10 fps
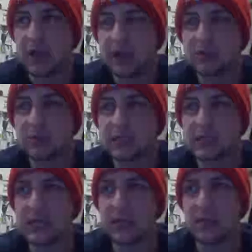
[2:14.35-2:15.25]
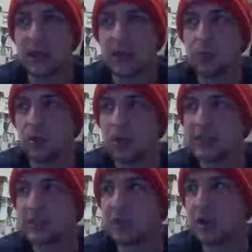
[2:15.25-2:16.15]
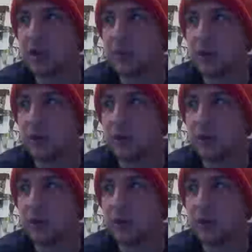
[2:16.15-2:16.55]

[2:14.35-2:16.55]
this was a team I think we were last talking about,